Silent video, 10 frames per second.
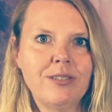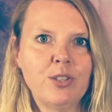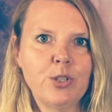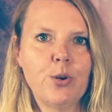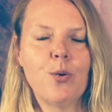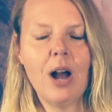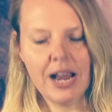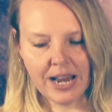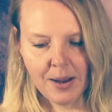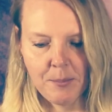So
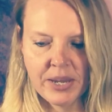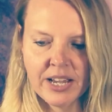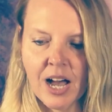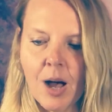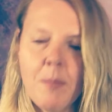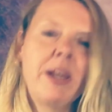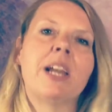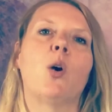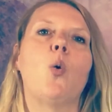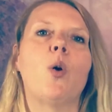I am
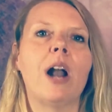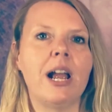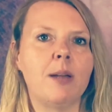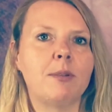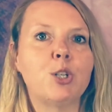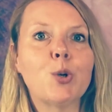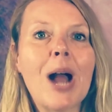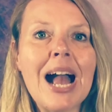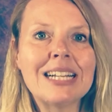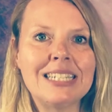becoming, or I am
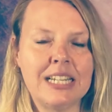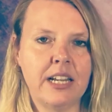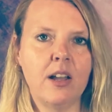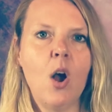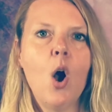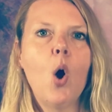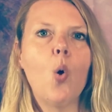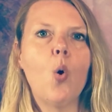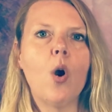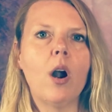attracting,
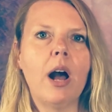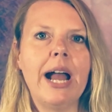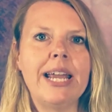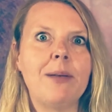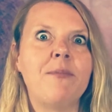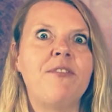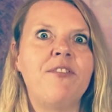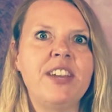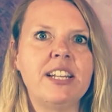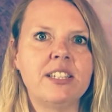or I am
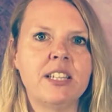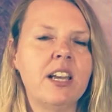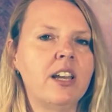fit,